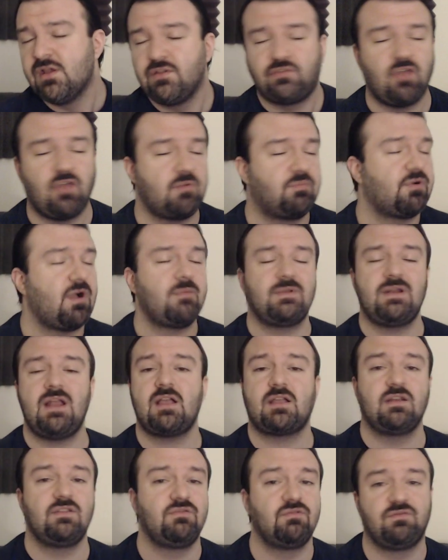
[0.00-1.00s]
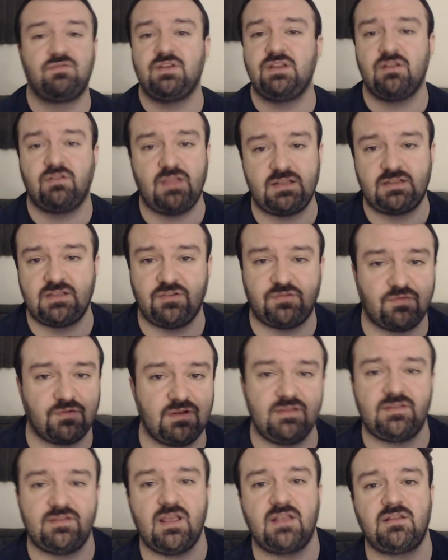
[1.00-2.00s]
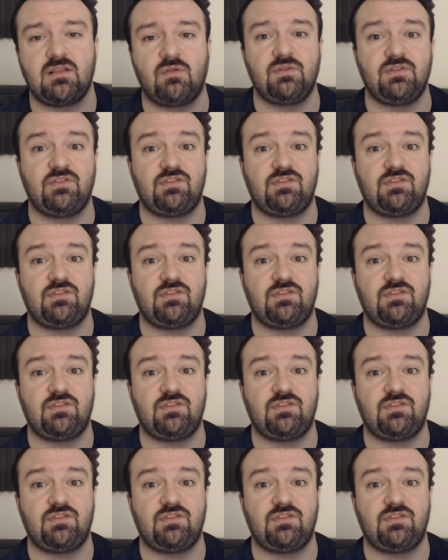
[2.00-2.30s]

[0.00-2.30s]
So I'm probably not going to do a video like this for Nintendo.